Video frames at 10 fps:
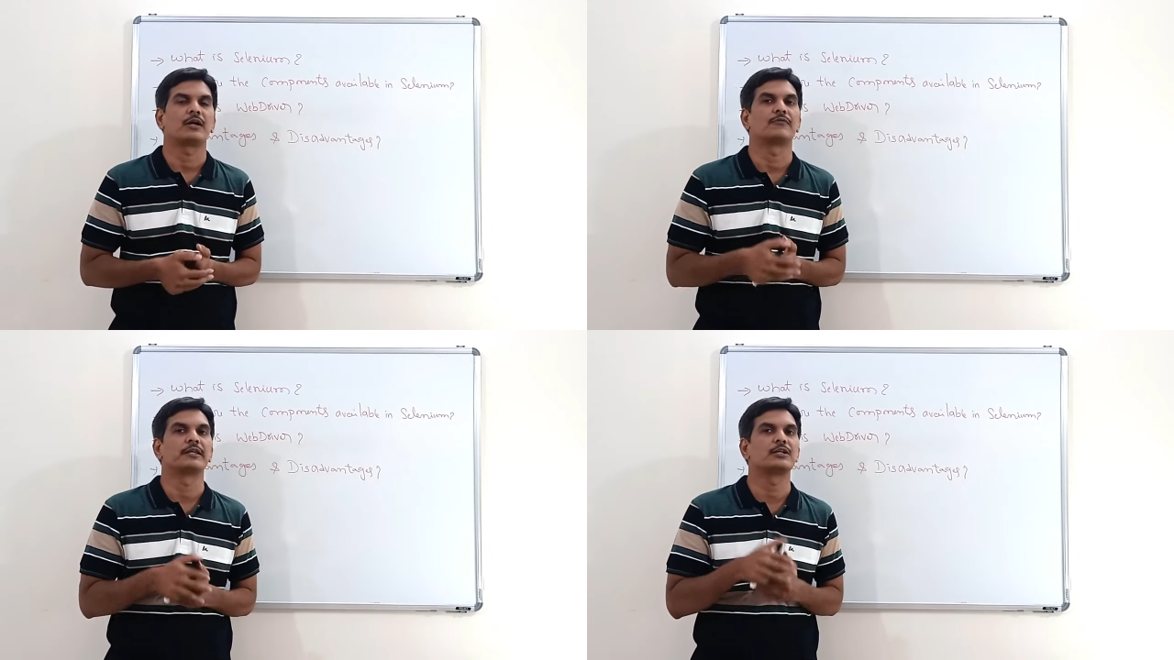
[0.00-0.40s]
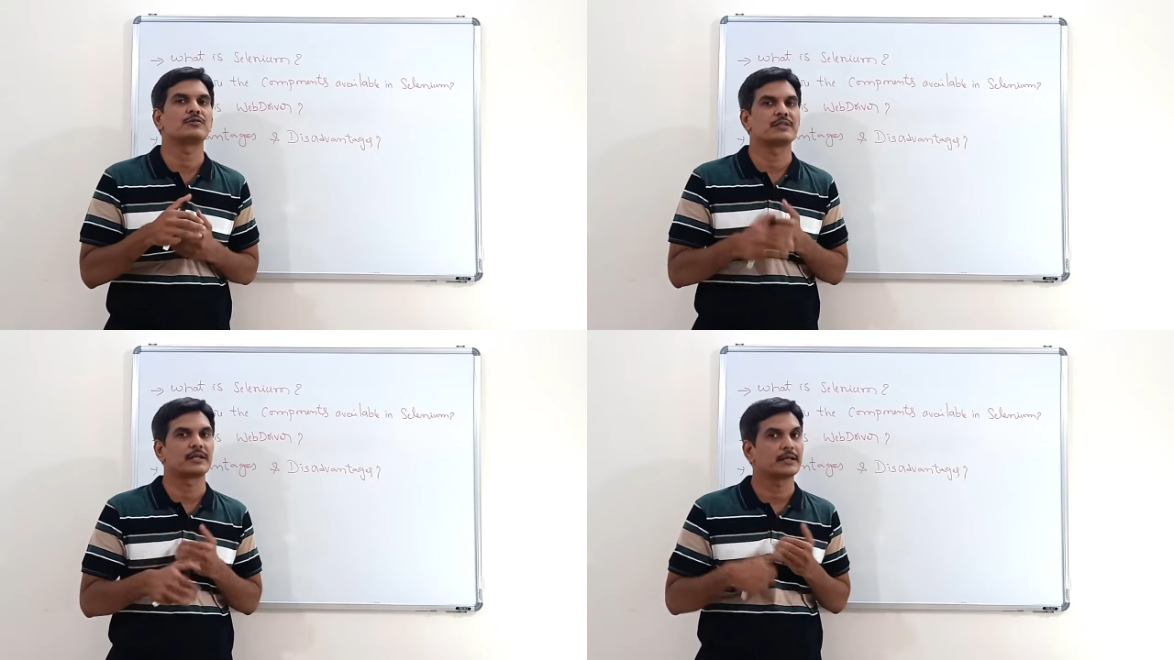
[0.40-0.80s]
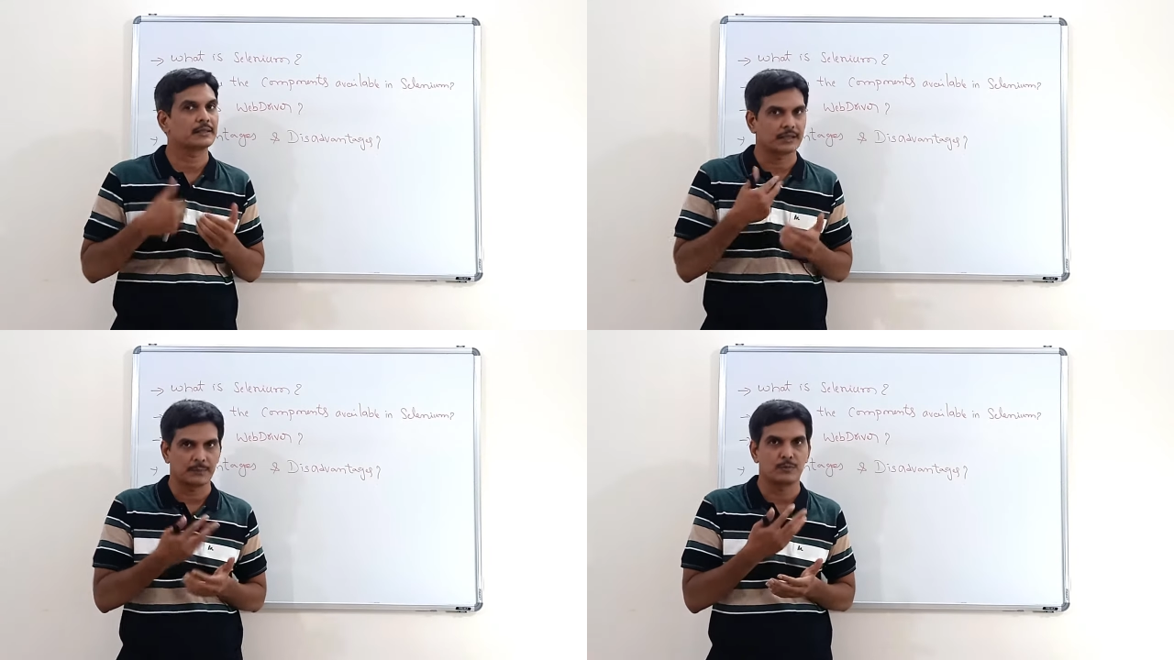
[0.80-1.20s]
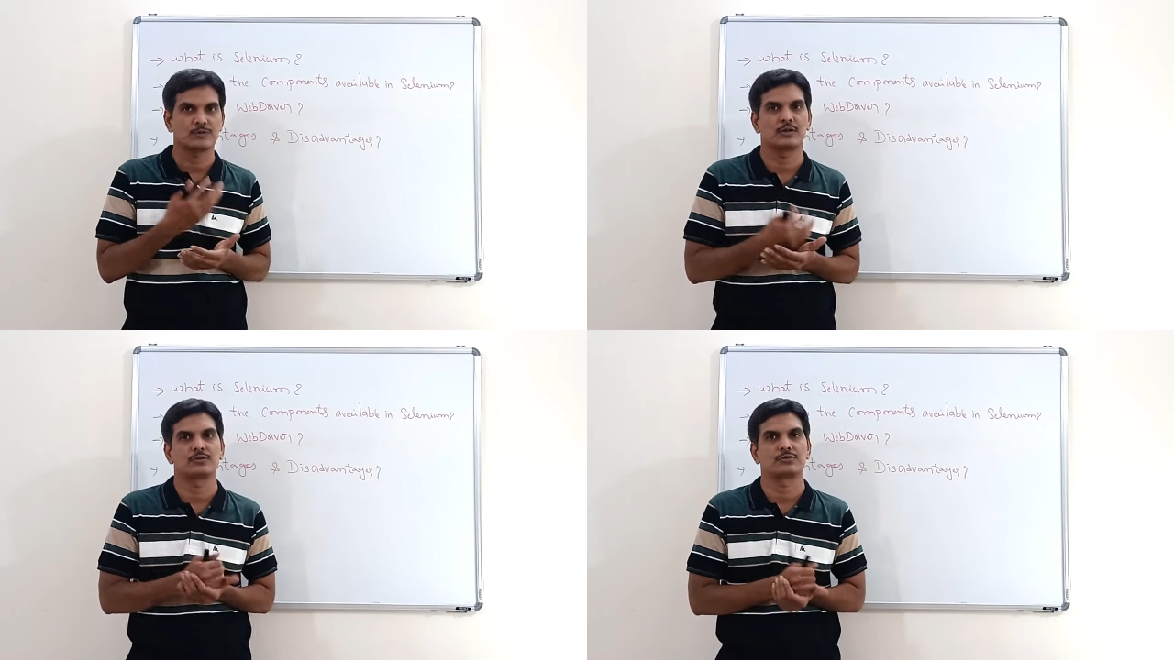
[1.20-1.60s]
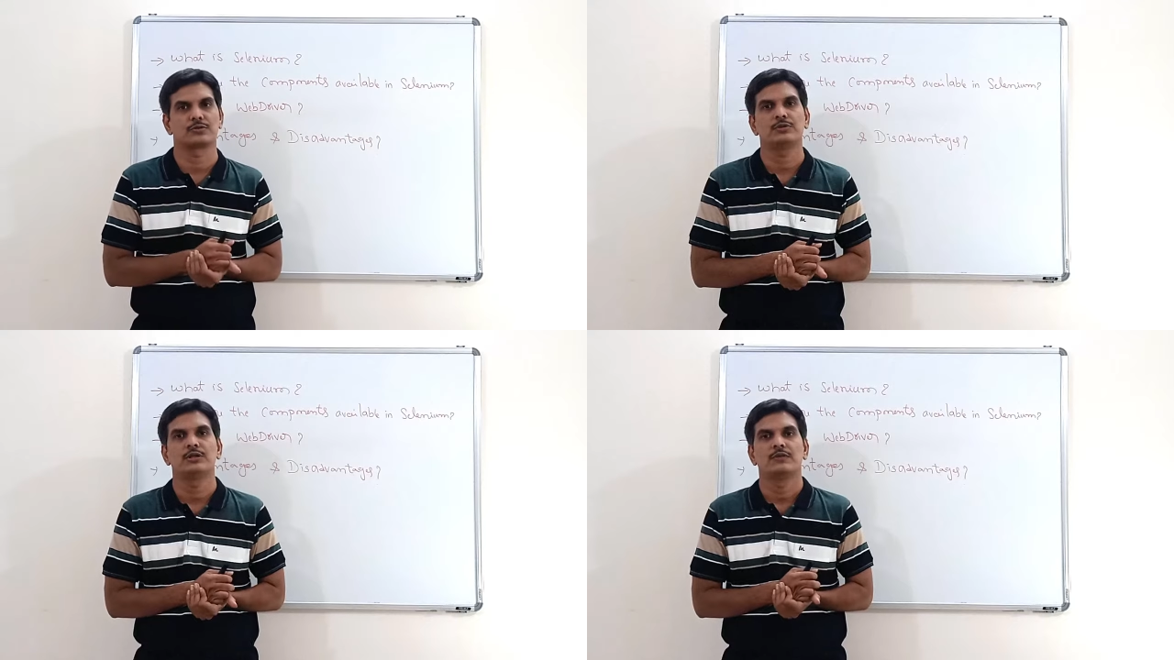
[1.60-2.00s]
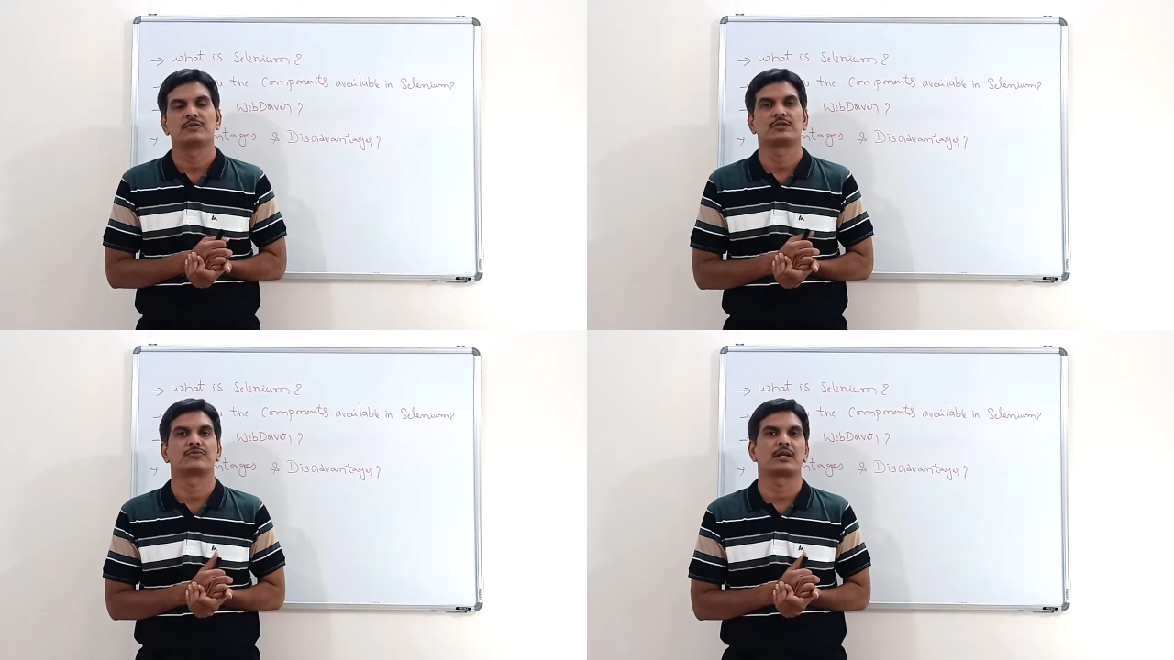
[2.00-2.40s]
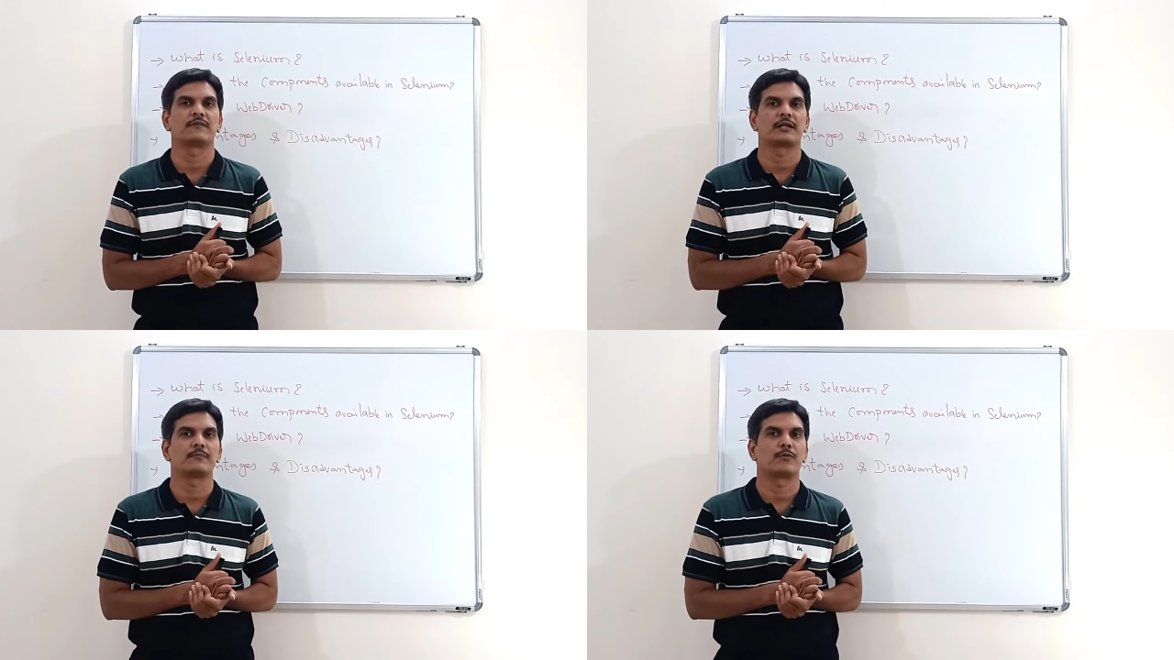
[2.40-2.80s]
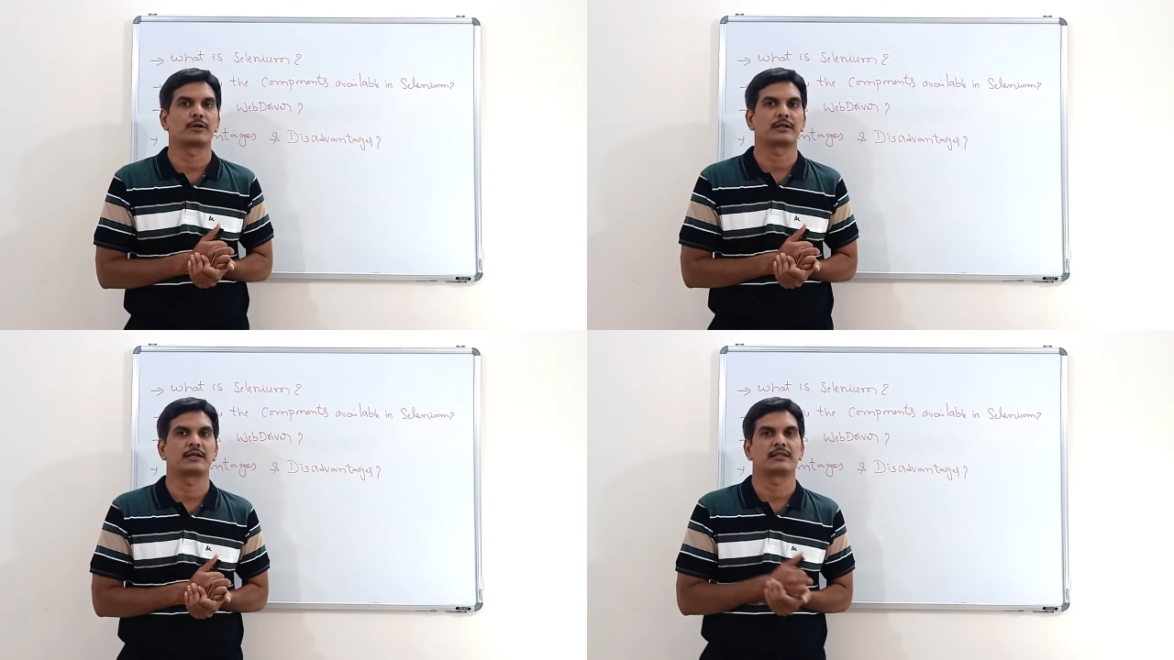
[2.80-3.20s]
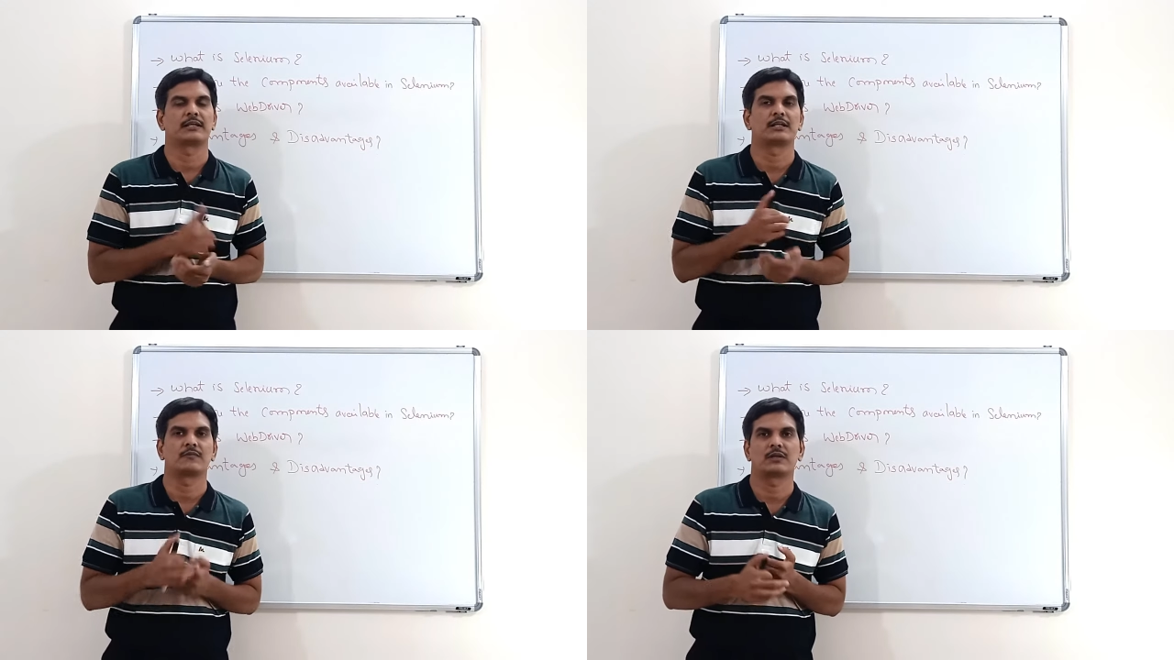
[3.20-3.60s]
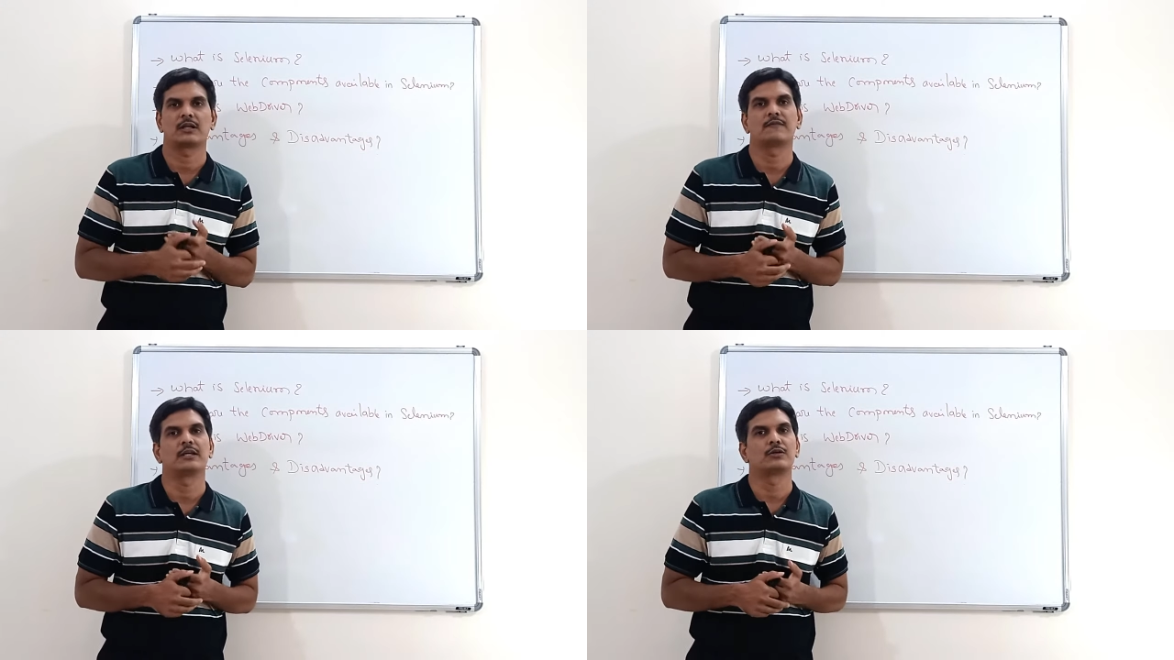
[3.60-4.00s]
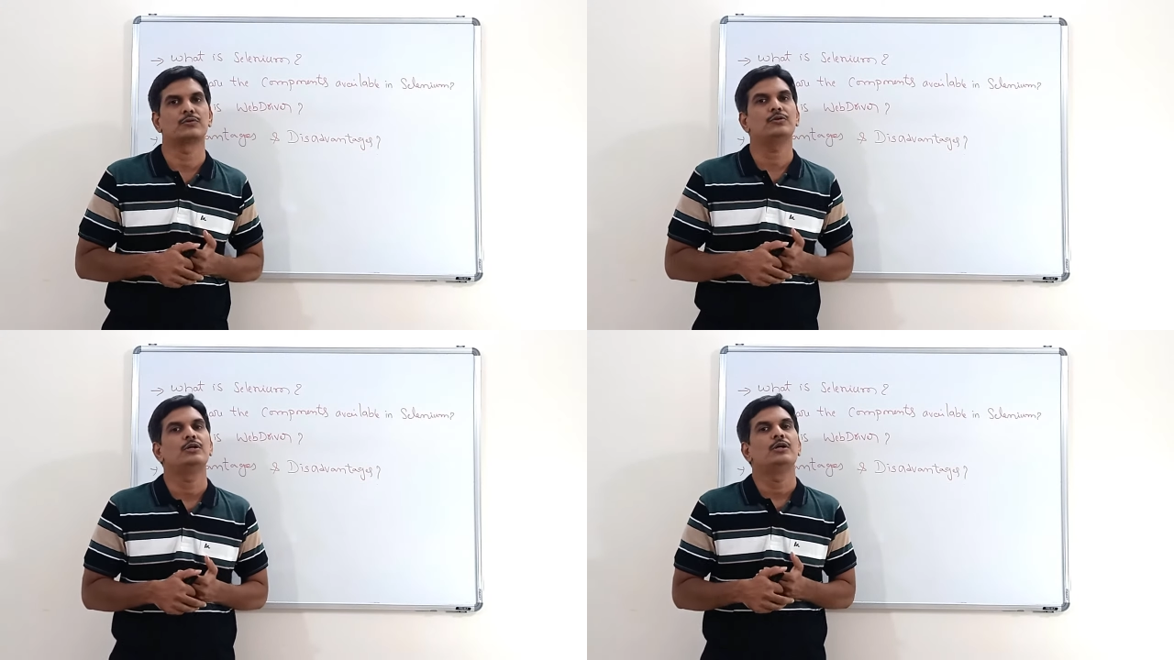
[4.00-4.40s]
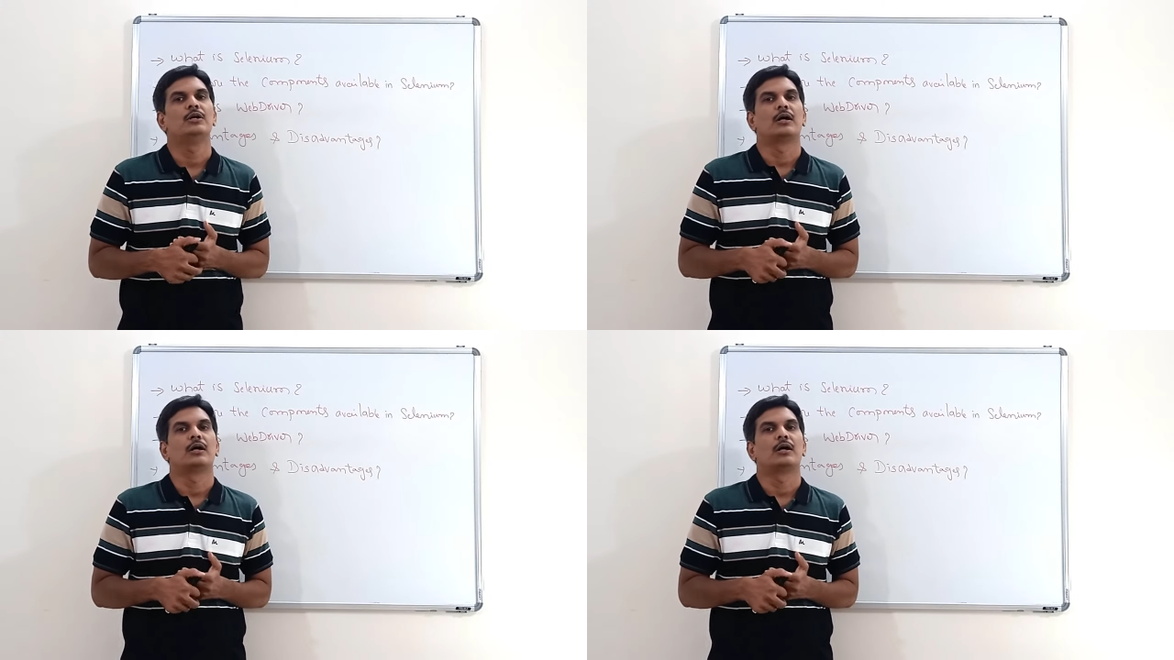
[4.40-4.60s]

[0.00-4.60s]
uh, we need to generate the reports also which is very very important at the end of the day we need to